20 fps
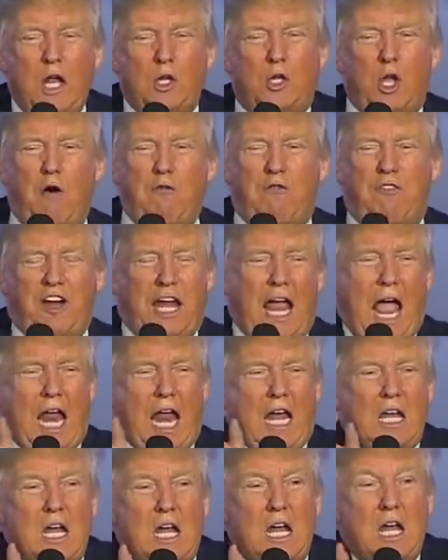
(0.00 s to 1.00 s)
Don't
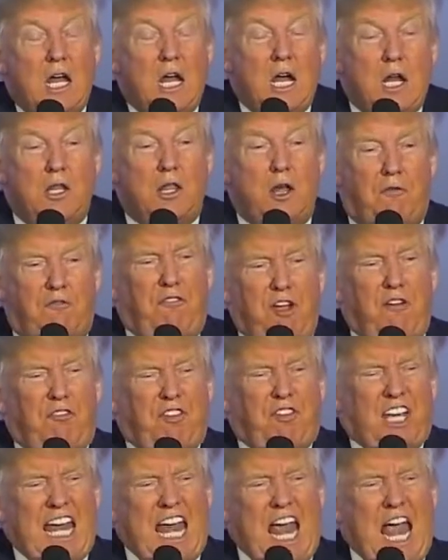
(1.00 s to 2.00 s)
forget, the
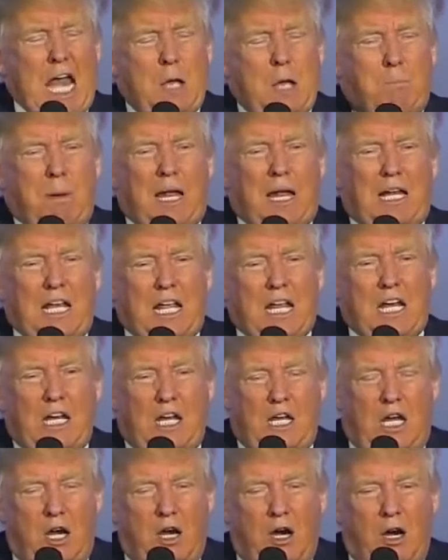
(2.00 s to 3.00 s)
$58 billion a
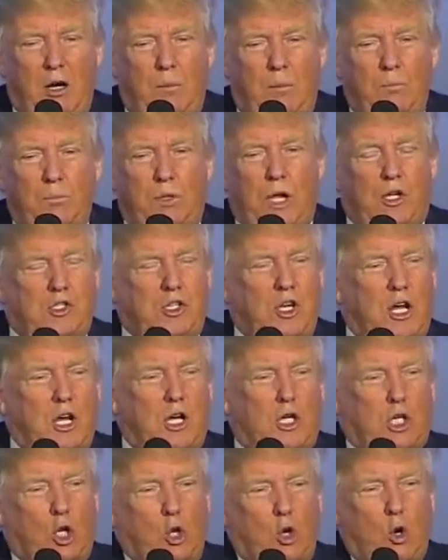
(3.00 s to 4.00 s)
year doesn't
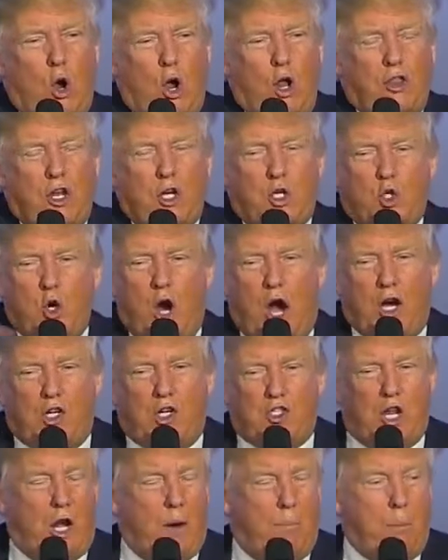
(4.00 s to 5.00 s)
include all the
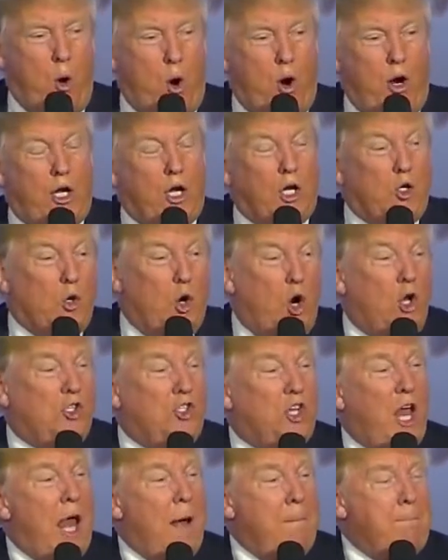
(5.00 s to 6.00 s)
drugs that are pouring across
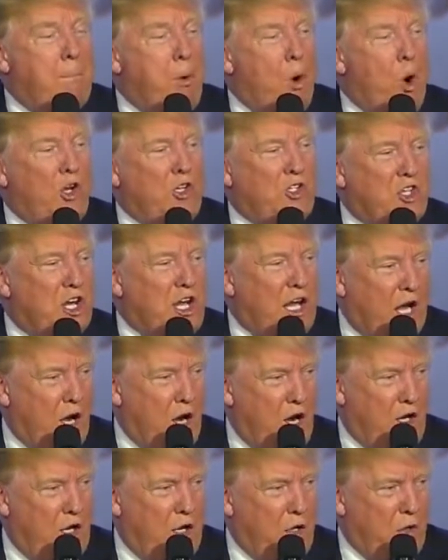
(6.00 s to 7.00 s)
and poisoning
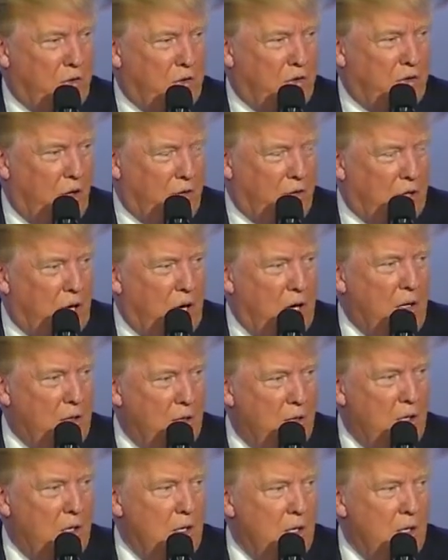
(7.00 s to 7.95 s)
our youth. Okay?